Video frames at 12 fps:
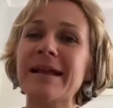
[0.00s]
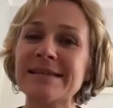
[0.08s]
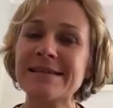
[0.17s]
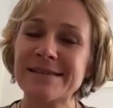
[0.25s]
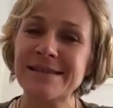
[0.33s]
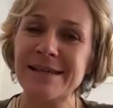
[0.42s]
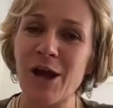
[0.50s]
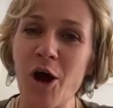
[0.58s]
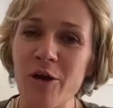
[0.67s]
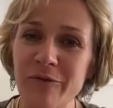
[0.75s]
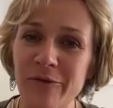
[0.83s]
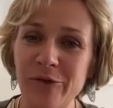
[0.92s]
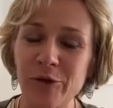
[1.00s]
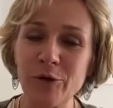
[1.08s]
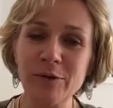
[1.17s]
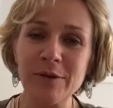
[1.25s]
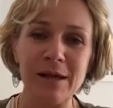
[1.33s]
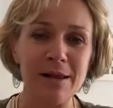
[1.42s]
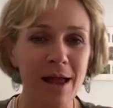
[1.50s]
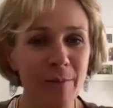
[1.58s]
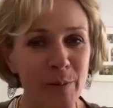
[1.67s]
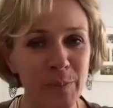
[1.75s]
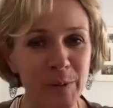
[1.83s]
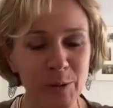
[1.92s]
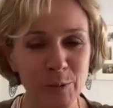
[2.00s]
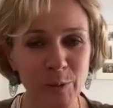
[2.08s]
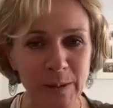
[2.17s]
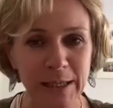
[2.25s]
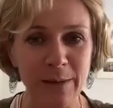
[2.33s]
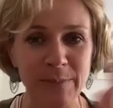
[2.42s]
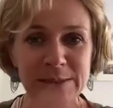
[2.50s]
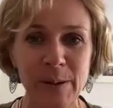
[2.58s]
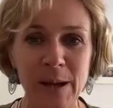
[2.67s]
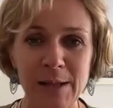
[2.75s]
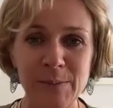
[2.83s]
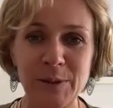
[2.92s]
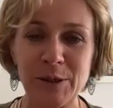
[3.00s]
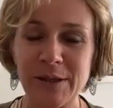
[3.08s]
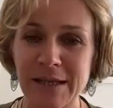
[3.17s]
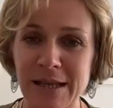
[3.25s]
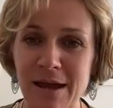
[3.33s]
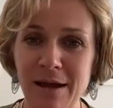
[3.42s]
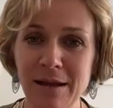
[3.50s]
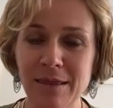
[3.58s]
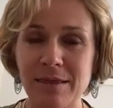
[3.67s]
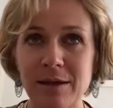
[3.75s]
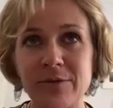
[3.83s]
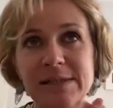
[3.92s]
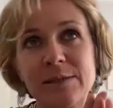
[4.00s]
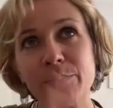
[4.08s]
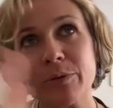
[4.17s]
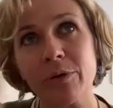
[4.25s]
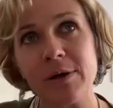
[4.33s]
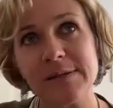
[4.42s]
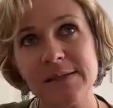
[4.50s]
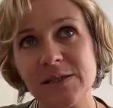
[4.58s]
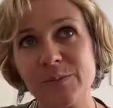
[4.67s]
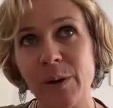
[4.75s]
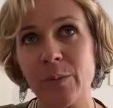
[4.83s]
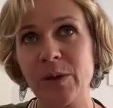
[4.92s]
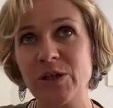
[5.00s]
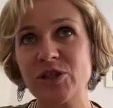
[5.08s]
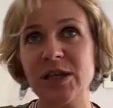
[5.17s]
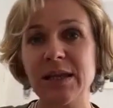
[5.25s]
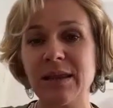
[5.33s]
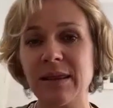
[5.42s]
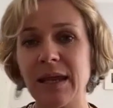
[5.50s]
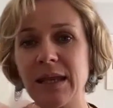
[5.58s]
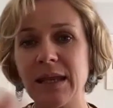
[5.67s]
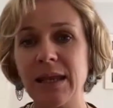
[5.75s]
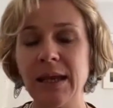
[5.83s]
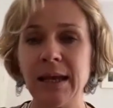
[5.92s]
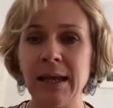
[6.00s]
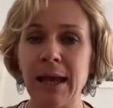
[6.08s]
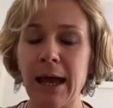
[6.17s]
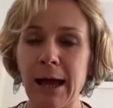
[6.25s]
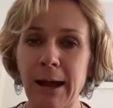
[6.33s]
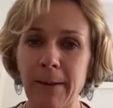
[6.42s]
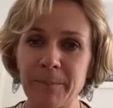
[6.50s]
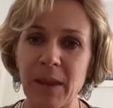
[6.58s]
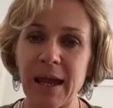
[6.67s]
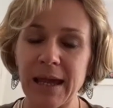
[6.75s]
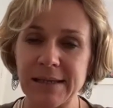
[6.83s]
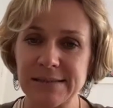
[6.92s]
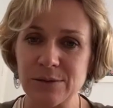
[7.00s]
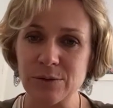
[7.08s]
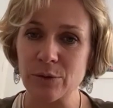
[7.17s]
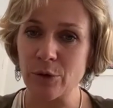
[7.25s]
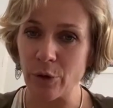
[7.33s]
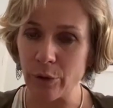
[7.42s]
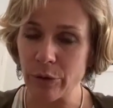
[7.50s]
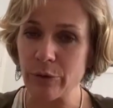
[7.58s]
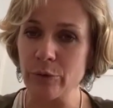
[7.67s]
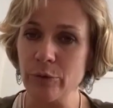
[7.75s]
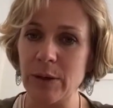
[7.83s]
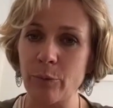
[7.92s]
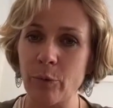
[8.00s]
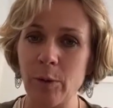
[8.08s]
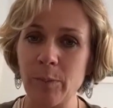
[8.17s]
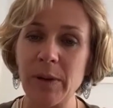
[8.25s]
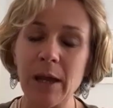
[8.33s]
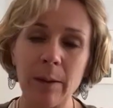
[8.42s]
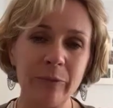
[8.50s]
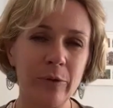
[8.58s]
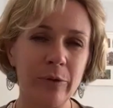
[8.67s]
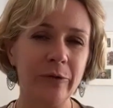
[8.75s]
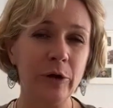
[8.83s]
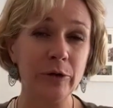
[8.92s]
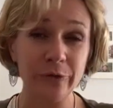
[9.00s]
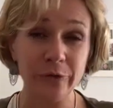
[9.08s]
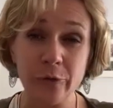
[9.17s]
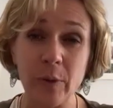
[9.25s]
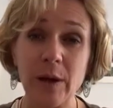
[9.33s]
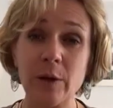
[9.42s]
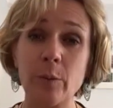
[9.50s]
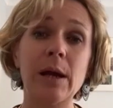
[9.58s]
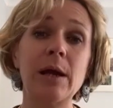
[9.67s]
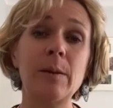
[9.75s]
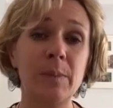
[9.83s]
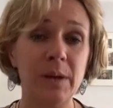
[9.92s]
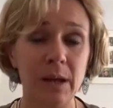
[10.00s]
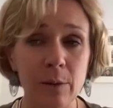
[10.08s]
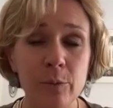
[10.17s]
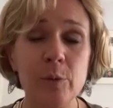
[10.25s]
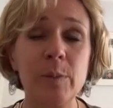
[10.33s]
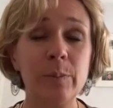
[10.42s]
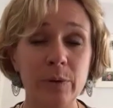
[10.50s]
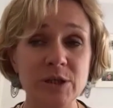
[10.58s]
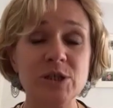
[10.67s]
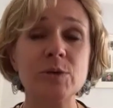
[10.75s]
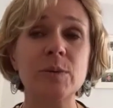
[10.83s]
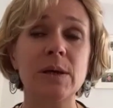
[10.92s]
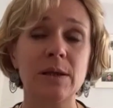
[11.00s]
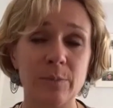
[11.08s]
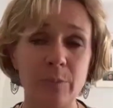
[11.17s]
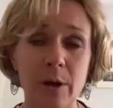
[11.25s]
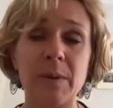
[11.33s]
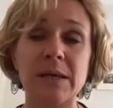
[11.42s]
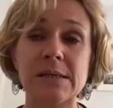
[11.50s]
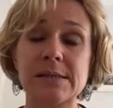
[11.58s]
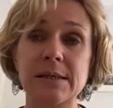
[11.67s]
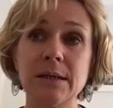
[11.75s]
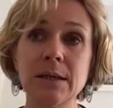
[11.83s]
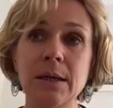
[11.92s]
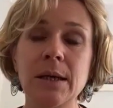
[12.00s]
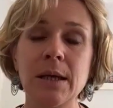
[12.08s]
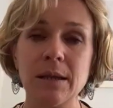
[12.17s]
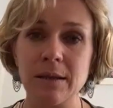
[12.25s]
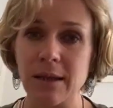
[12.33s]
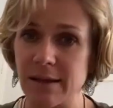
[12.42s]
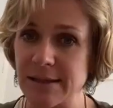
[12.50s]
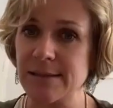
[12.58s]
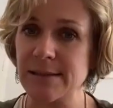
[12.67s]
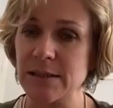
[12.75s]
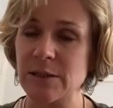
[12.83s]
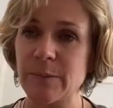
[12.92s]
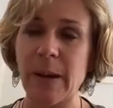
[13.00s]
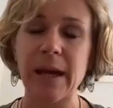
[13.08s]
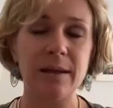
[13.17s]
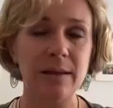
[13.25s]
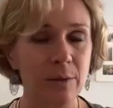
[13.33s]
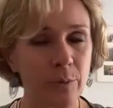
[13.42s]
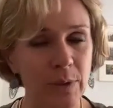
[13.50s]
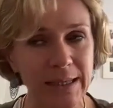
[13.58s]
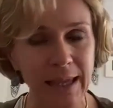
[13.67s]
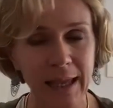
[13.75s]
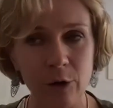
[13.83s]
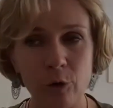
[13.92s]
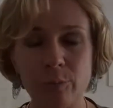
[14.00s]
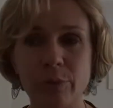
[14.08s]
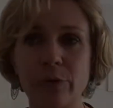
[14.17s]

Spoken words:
that's the overview. The climate bill will be coming to Parliament on the 9th. There is a process by which it then has to go through. It won't be up for a vote straight away, but I will be pressuring the Prime Minister that this is a debate that we cannot